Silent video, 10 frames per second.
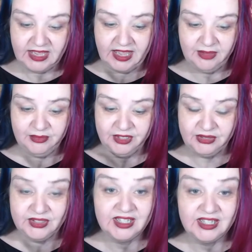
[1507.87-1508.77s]
And we're
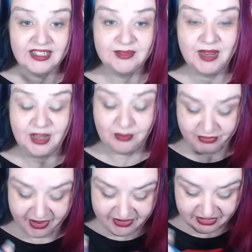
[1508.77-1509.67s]
using that to make a
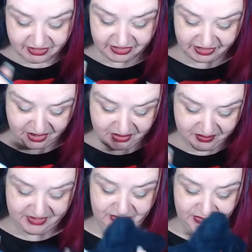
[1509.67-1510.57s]
brooch to go with